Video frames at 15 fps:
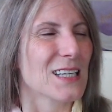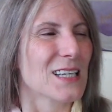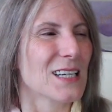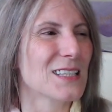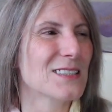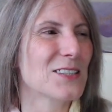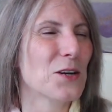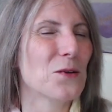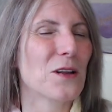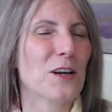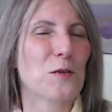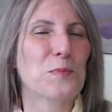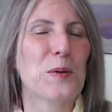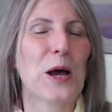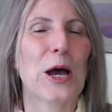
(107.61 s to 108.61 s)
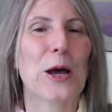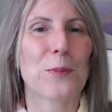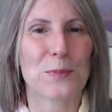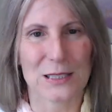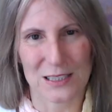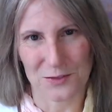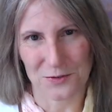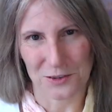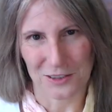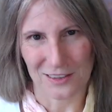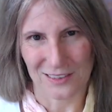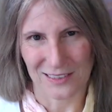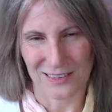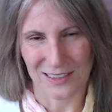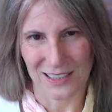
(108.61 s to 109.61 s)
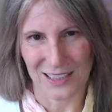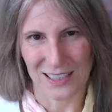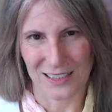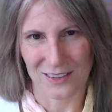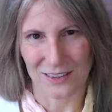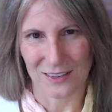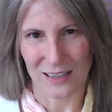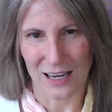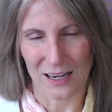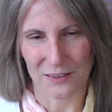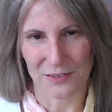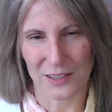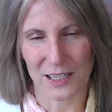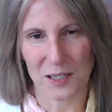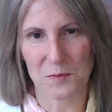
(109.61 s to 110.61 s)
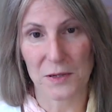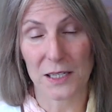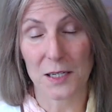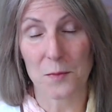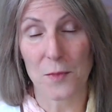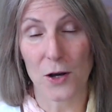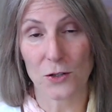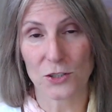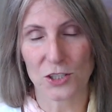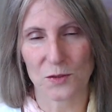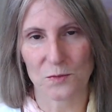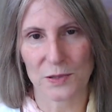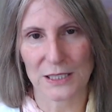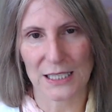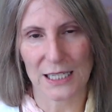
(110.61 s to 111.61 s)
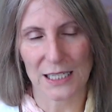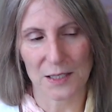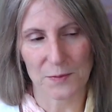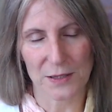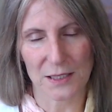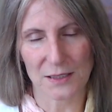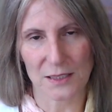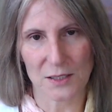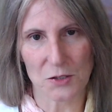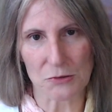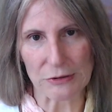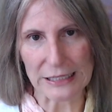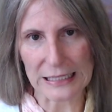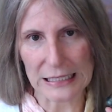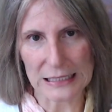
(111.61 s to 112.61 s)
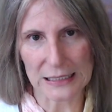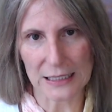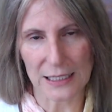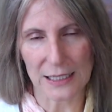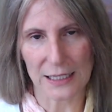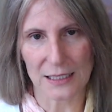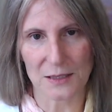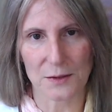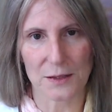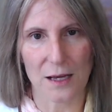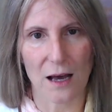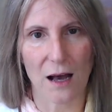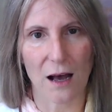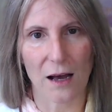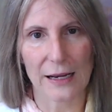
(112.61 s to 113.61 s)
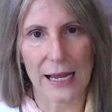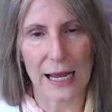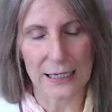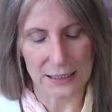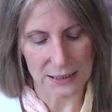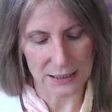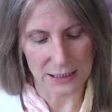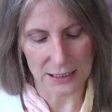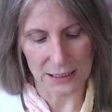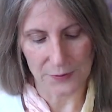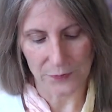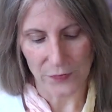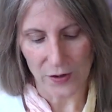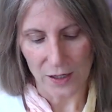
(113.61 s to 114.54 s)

it's no longer purposeful in your life. It can be an emotion, particularly because it's green and it links with the heart energy